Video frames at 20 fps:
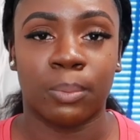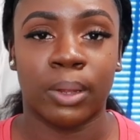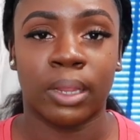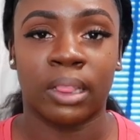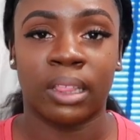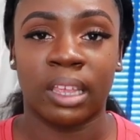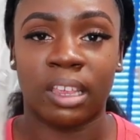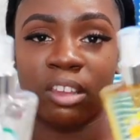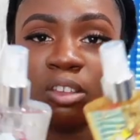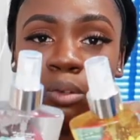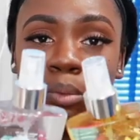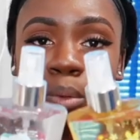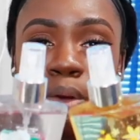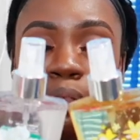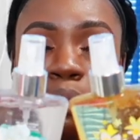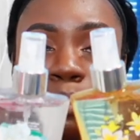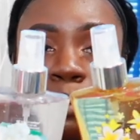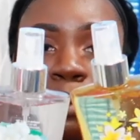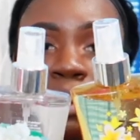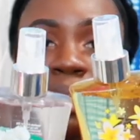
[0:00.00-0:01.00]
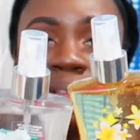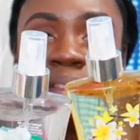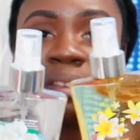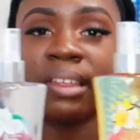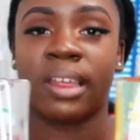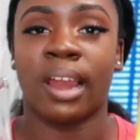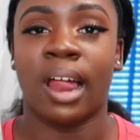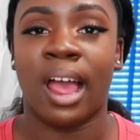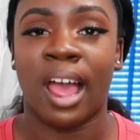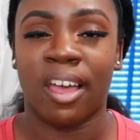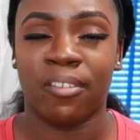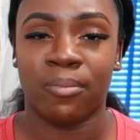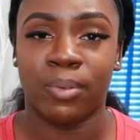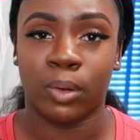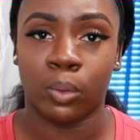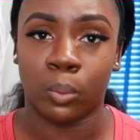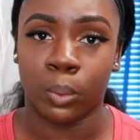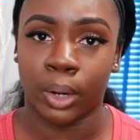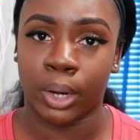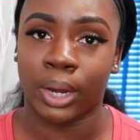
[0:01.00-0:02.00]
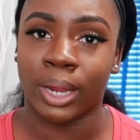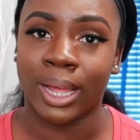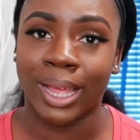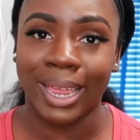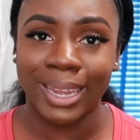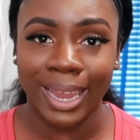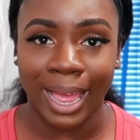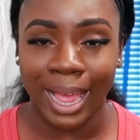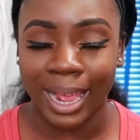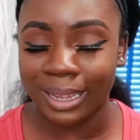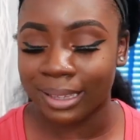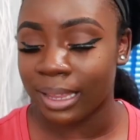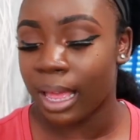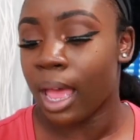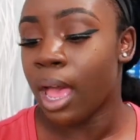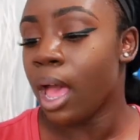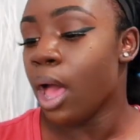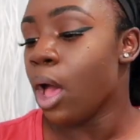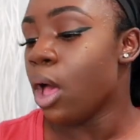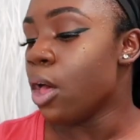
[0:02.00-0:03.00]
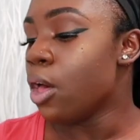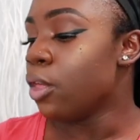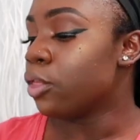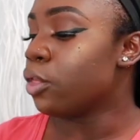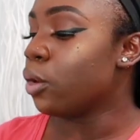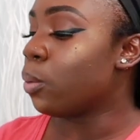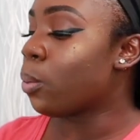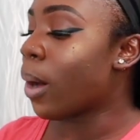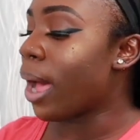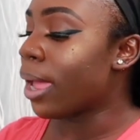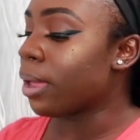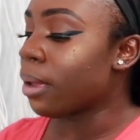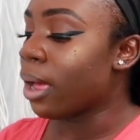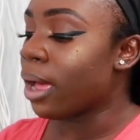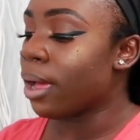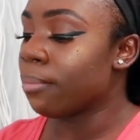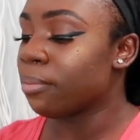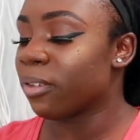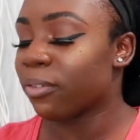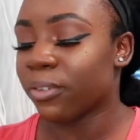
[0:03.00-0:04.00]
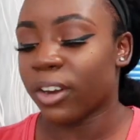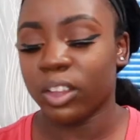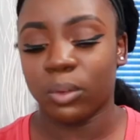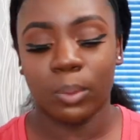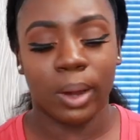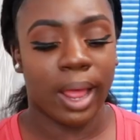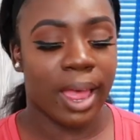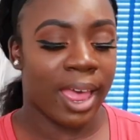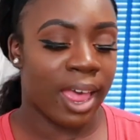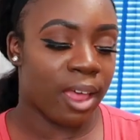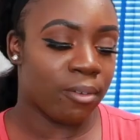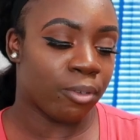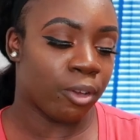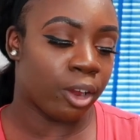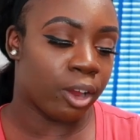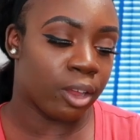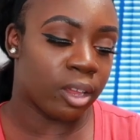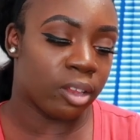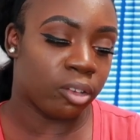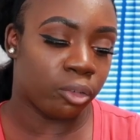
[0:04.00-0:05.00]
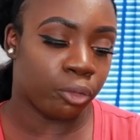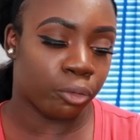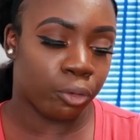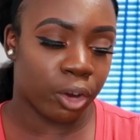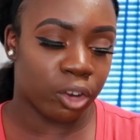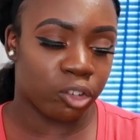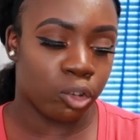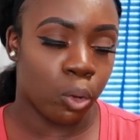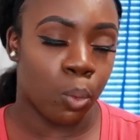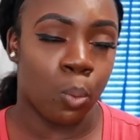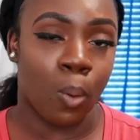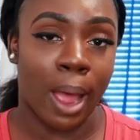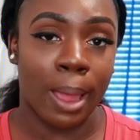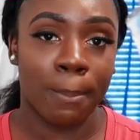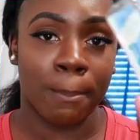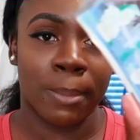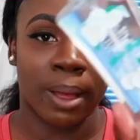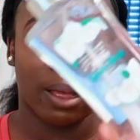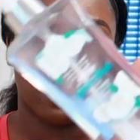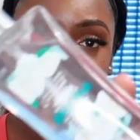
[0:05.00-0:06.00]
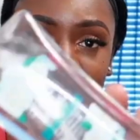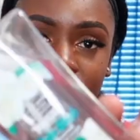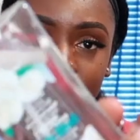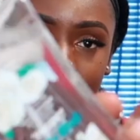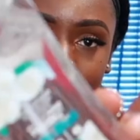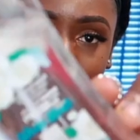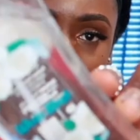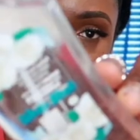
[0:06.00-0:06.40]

but these two are the ones that I've been wearing a lot. The white, um, the first one I have here is Fresh White Musk.